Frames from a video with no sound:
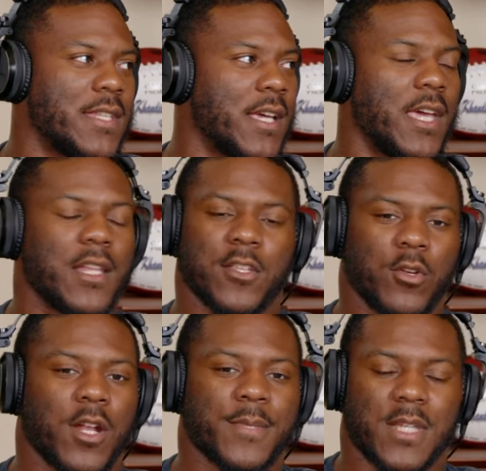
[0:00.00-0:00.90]
tequila. You
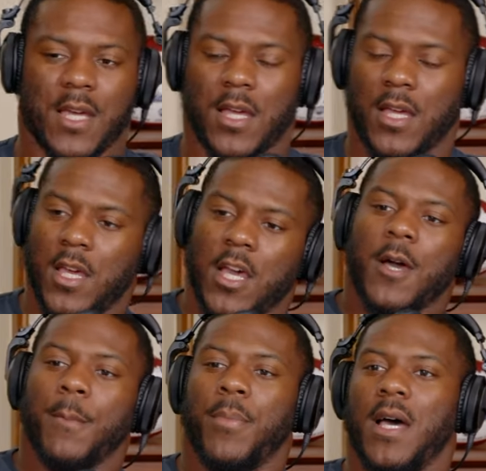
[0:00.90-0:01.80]
get what I'm saying? Sure.
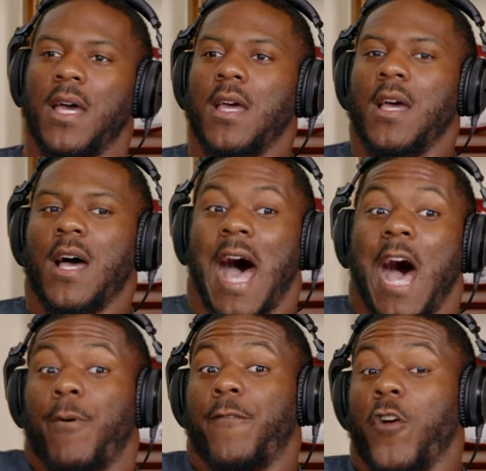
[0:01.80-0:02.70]
But
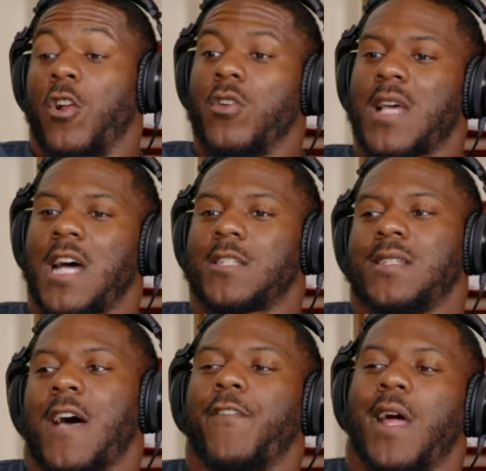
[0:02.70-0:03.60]
I prefer those guys because
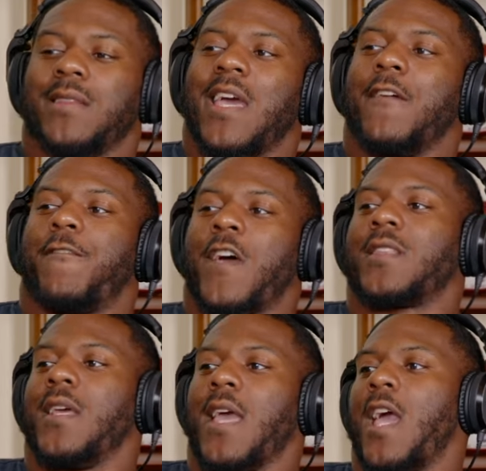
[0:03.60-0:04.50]
I feel like they affect
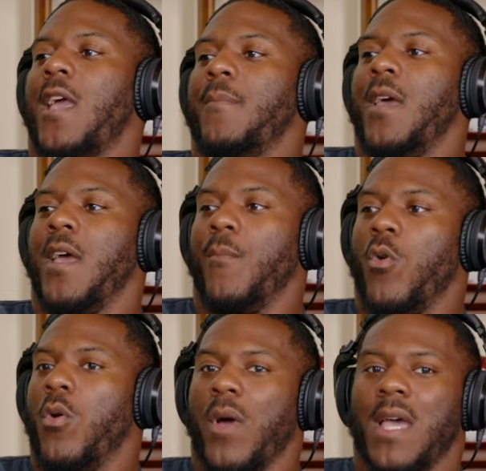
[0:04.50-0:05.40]
the game in
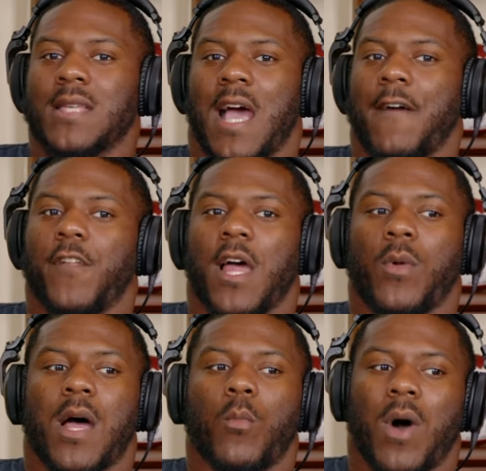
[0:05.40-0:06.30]
more ways. Like I feel like
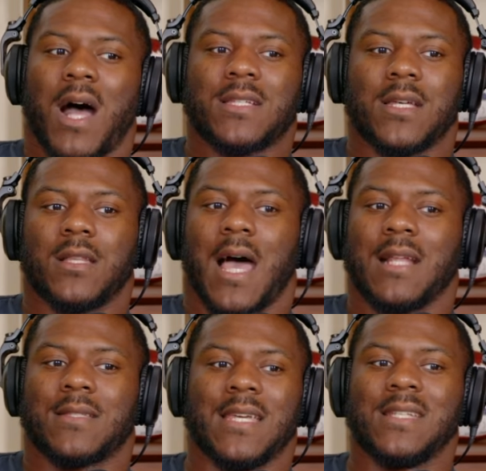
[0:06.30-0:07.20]
when I'm watching,
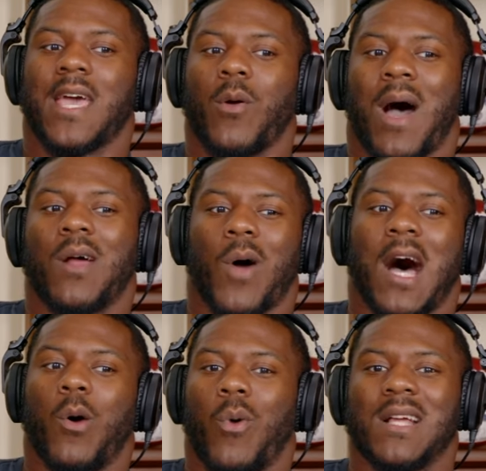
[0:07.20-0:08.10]
like TJ,
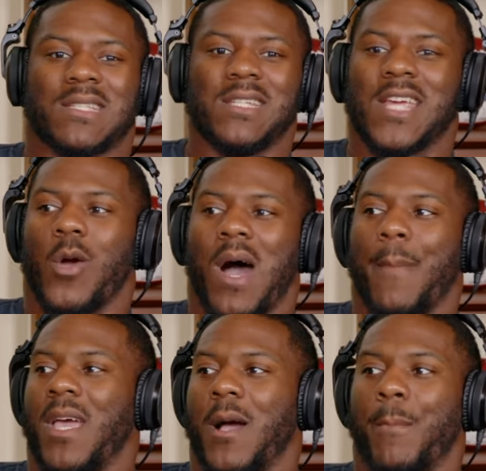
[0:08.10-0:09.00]
I'll watch TJ Watt
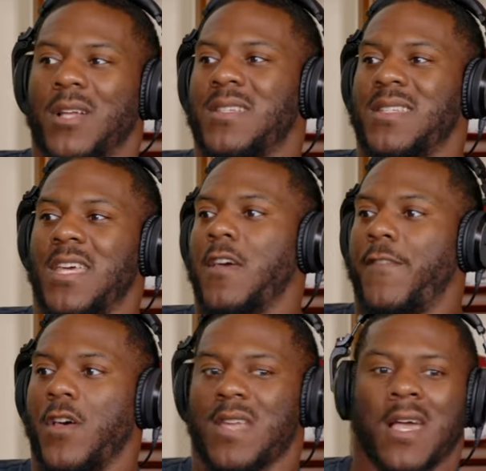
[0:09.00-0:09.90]
make a bunch of
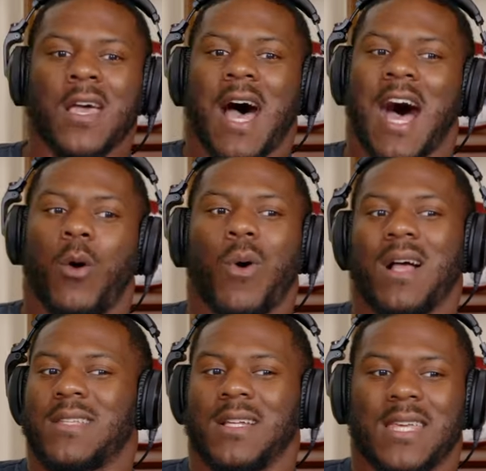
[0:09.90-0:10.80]
TFLs. Like I'll
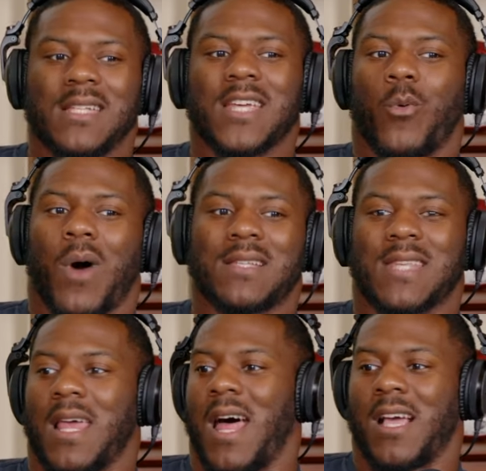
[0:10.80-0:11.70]
watch a TJ Watt
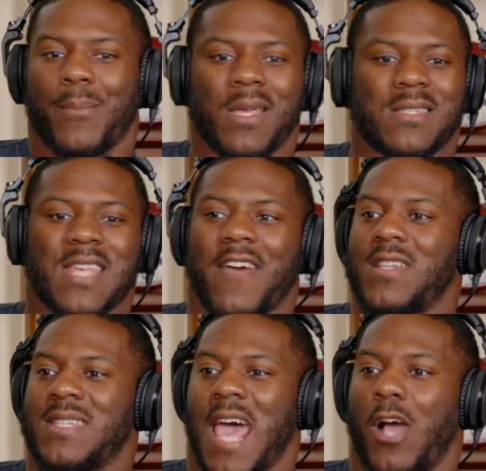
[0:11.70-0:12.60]
stat line could be
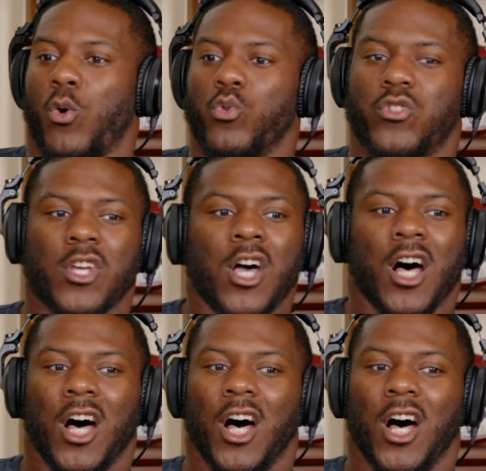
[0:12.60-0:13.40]
7 tackles, 2